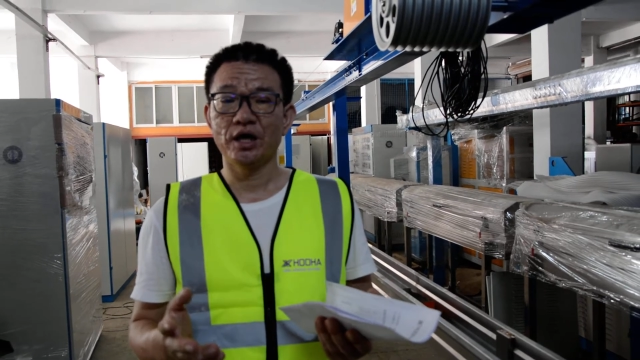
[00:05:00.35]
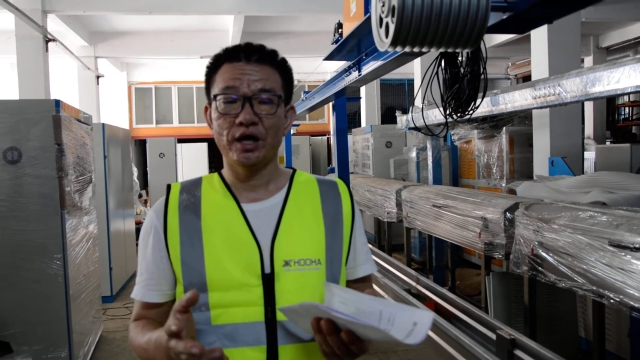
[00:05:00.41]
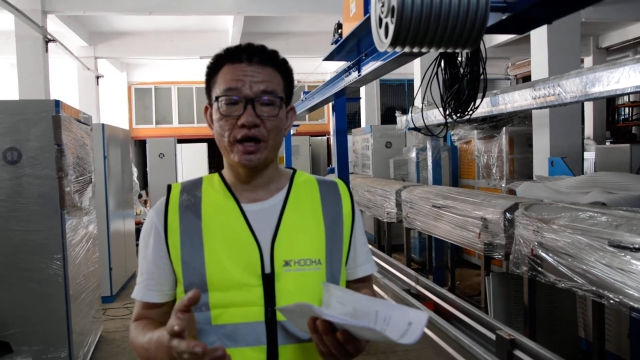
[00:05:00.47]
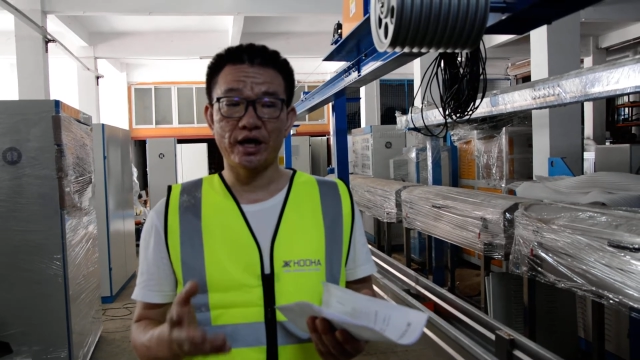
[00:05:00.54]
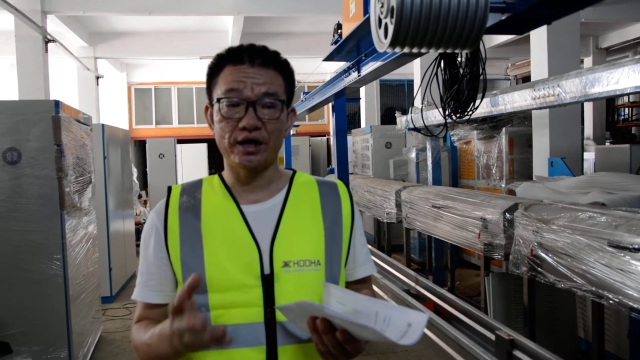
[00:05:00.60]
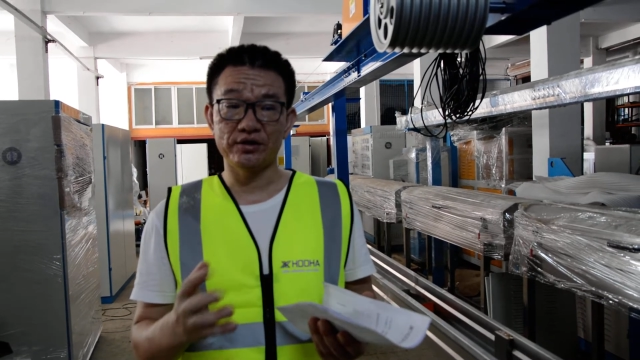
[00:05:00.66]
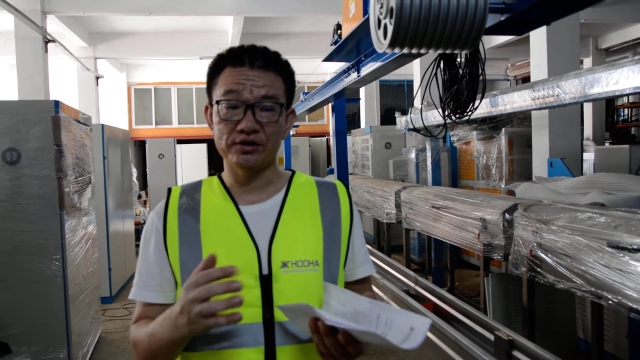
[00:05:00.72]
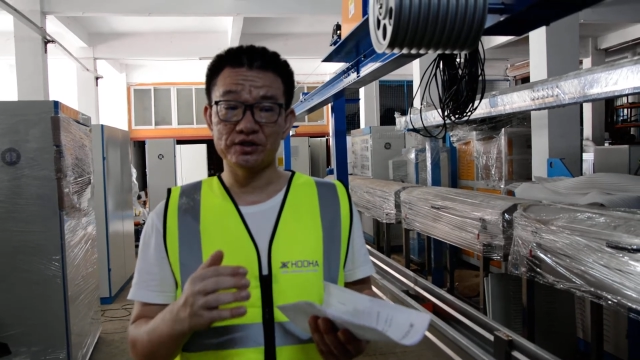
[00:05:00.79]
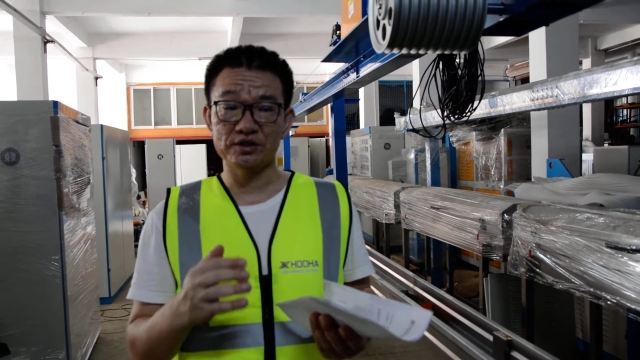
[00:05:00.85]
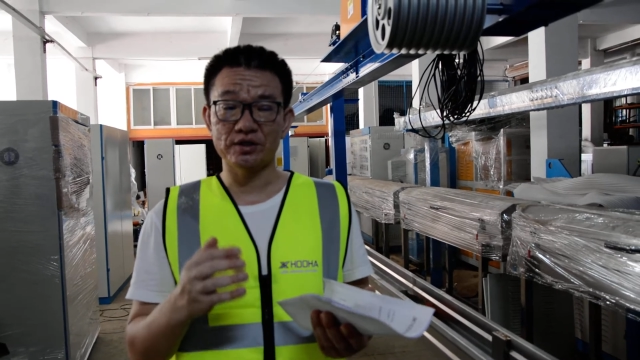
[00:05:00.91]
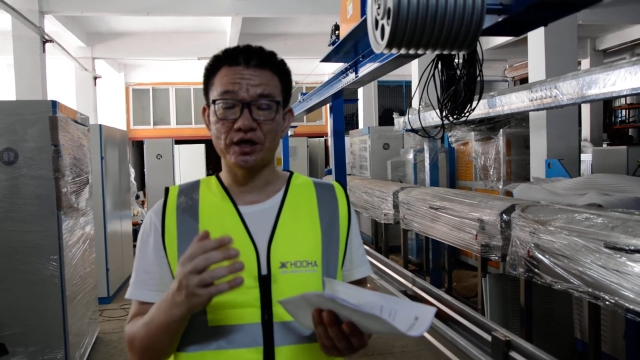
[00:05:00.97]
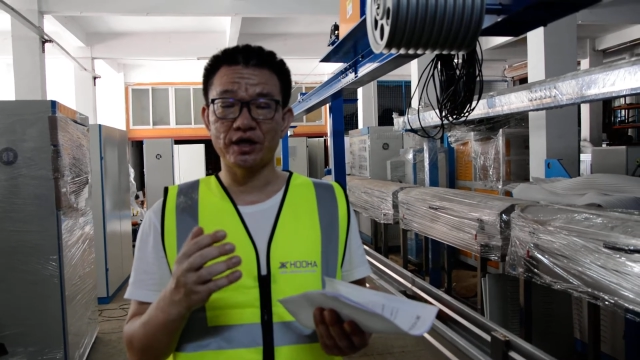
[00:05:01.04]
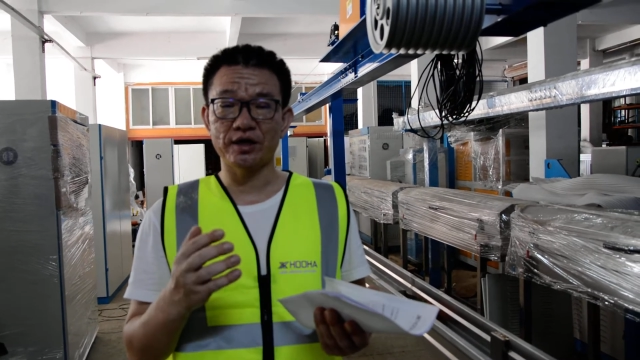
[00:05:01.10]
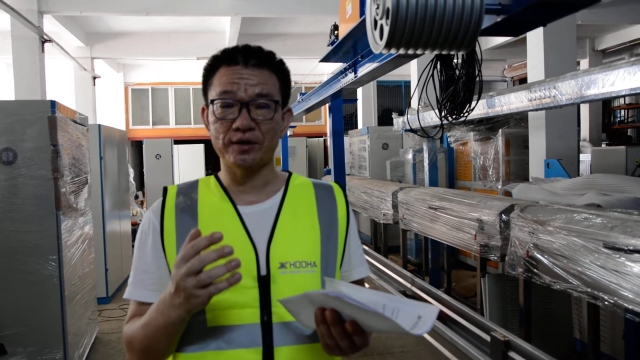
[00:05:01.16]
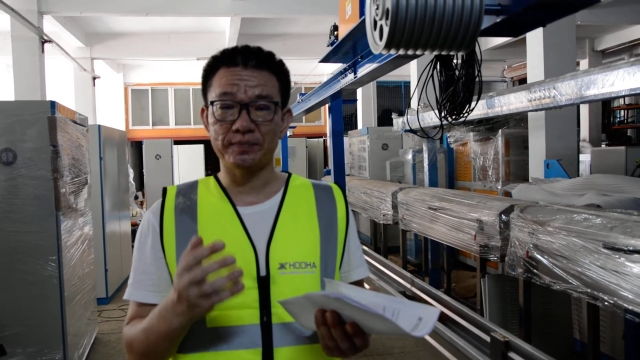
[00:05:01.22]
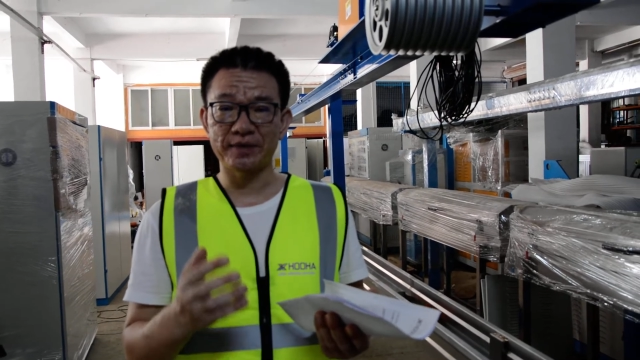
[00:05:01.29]
at this
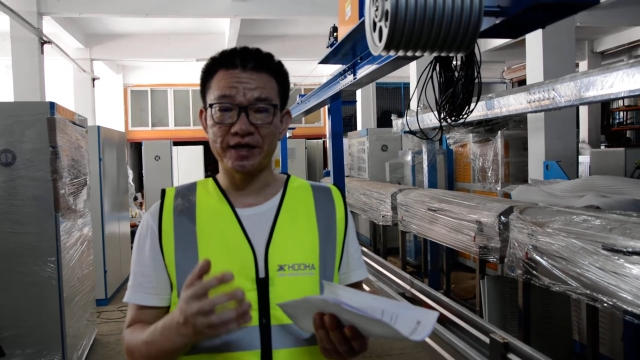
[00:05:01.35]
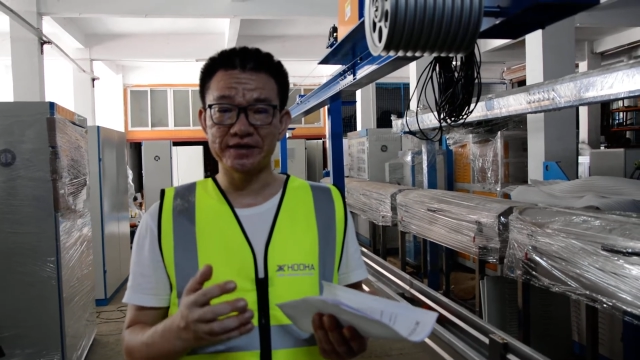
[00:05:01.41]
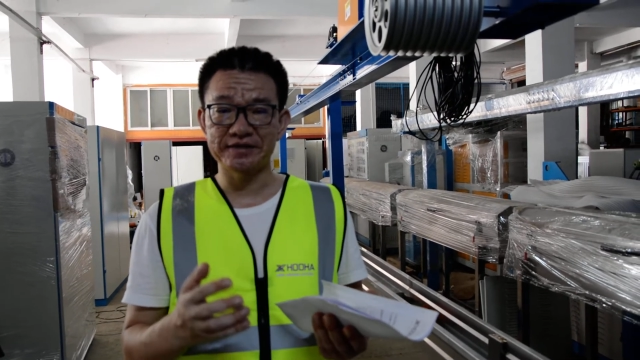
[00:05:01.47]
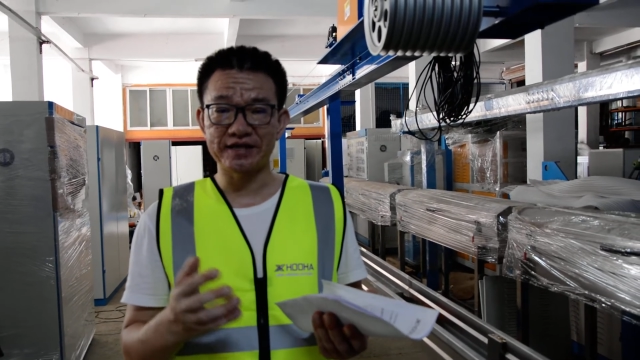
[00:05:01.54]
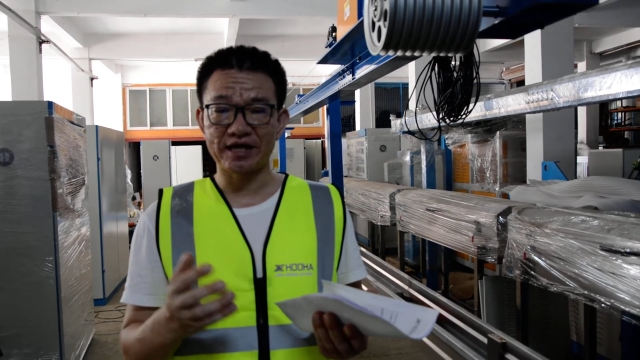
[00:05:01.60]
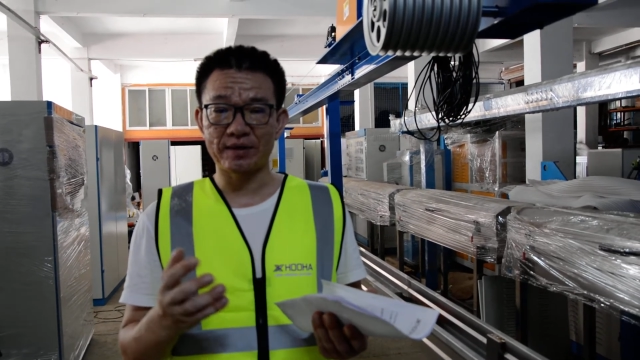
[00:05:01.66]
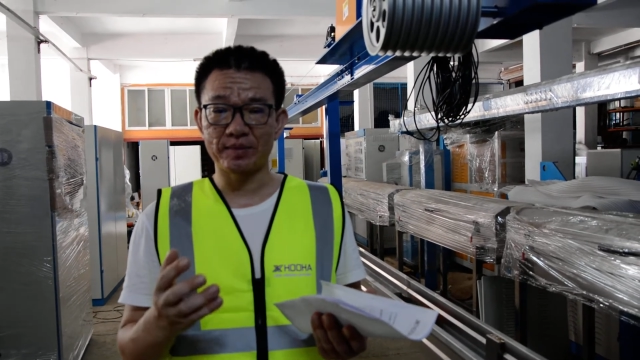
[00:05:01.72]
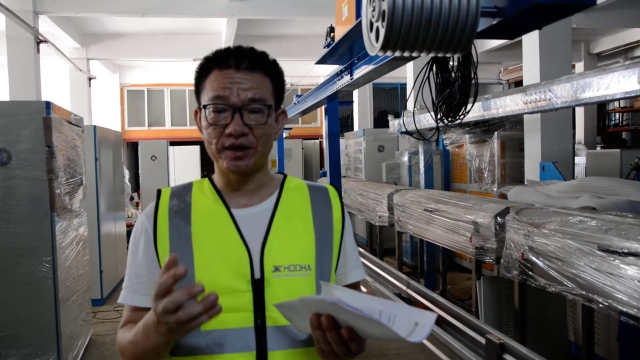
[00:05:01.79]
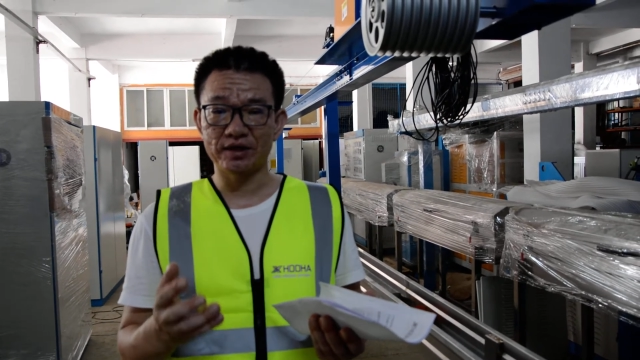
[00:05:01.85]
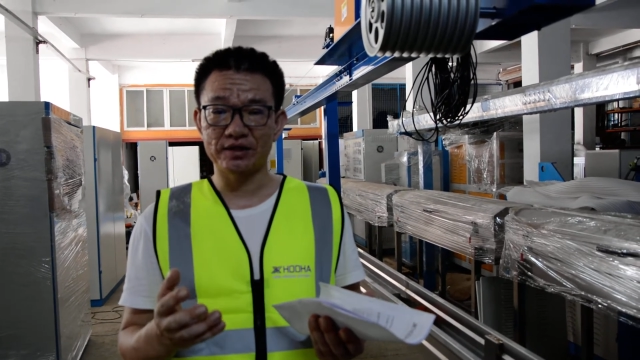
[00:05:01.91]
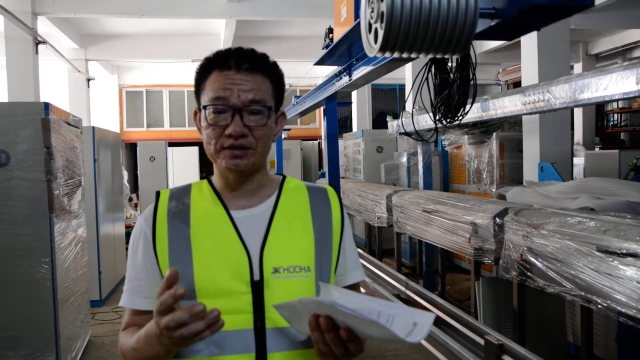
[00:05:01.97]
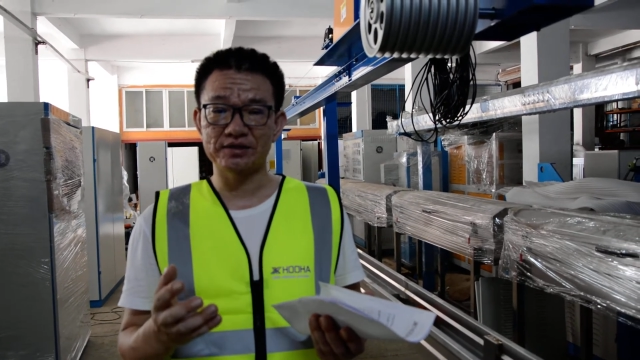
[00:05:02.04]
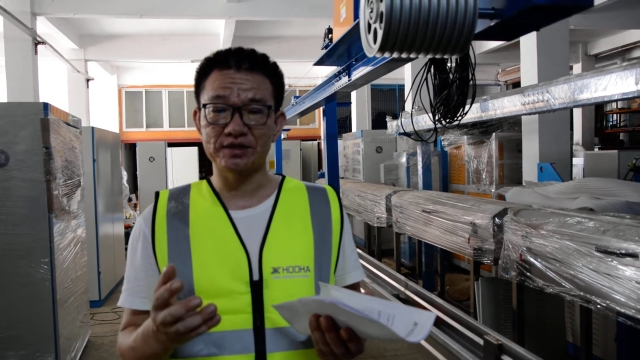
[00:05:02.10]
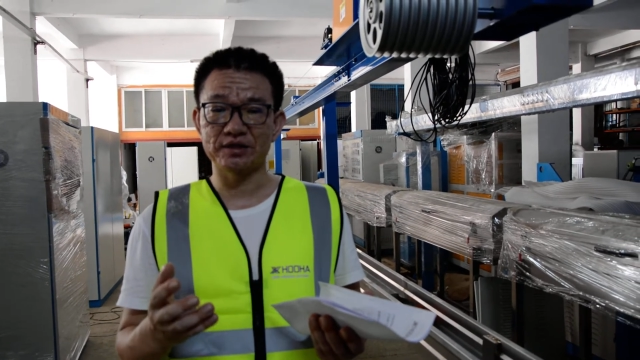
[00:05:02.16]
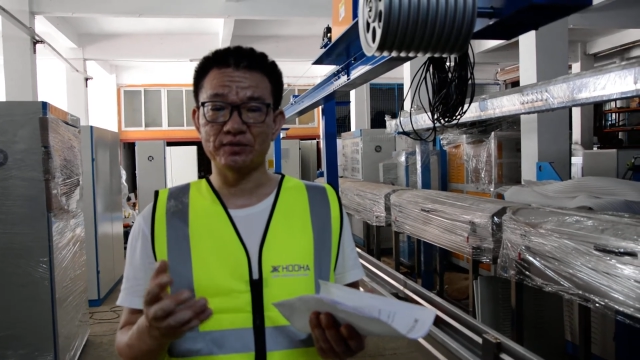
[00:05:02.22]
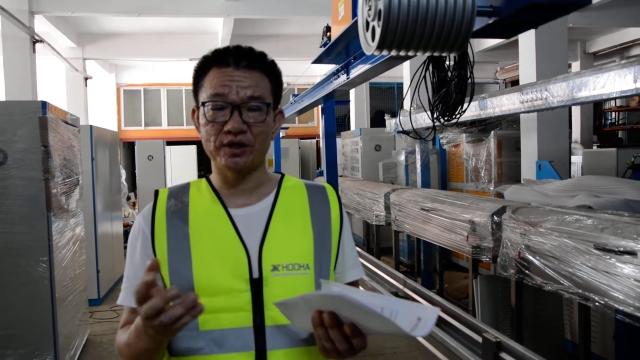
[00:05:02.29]
pandemic
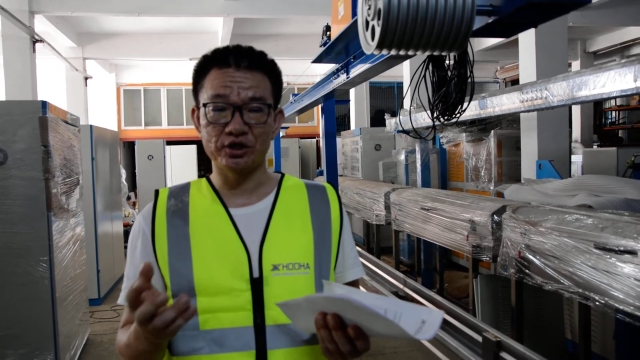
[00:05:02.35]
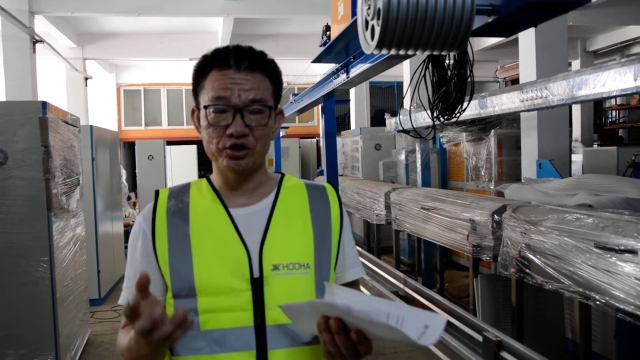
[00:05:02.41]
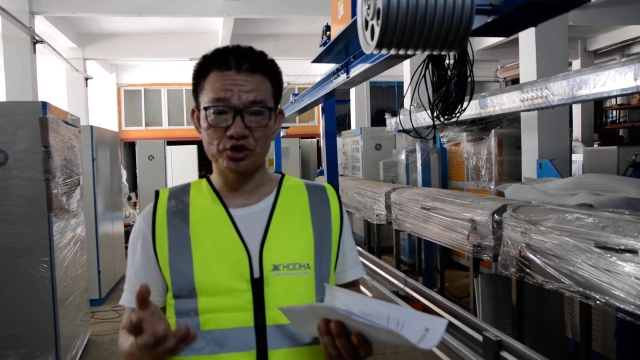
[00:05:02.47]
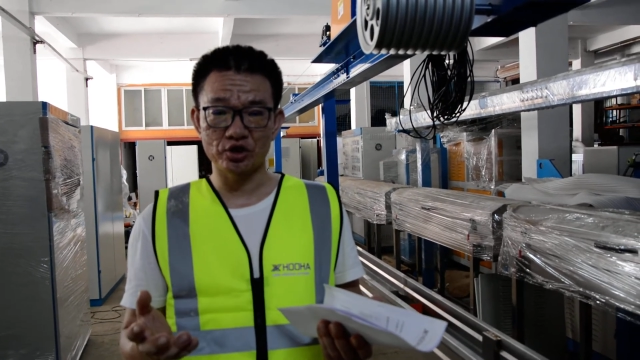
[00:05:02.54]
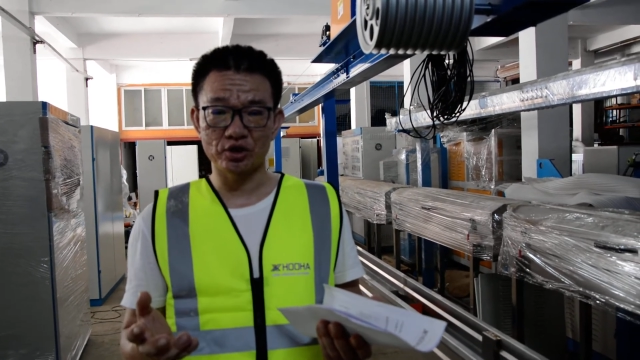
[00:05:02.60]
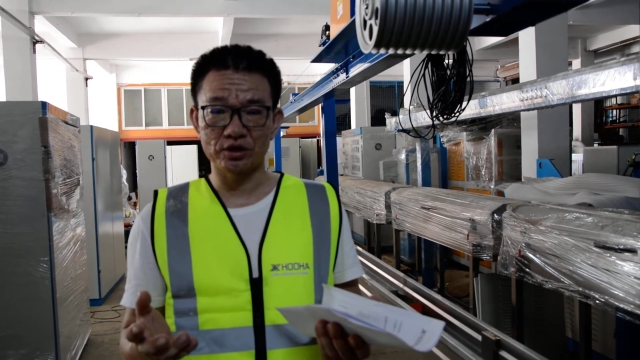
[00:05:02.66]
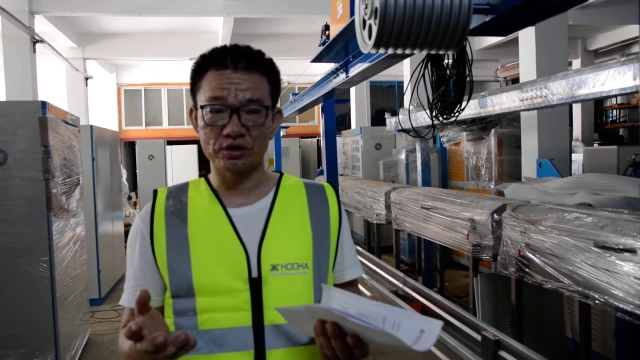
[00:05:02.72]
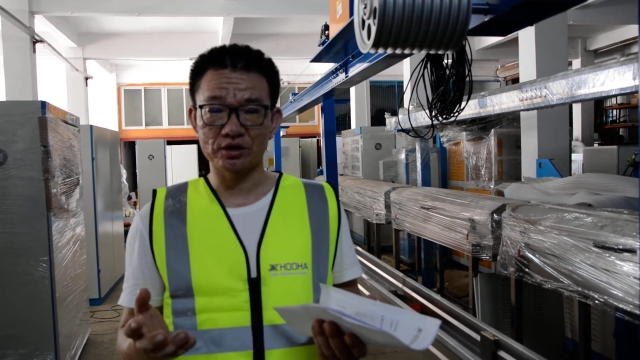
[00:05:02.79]
situation.